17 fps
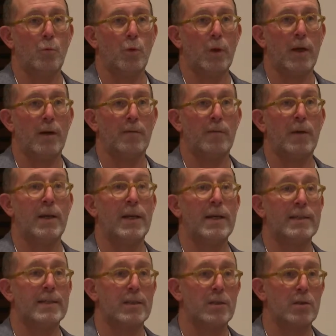have
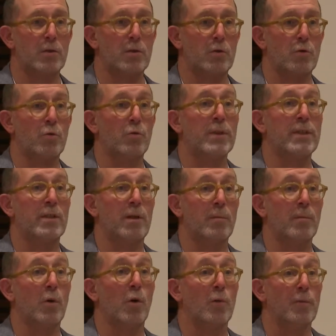less
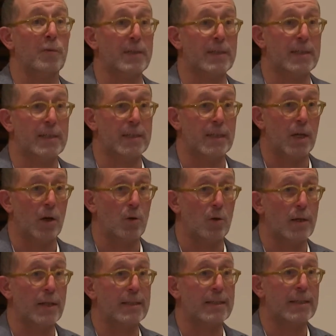tourism offices now,
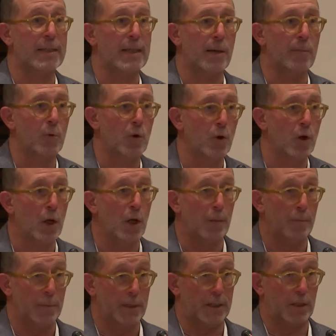less DMO,
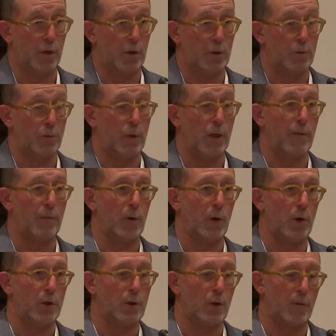because we have a
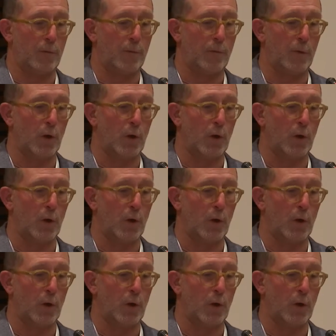lot of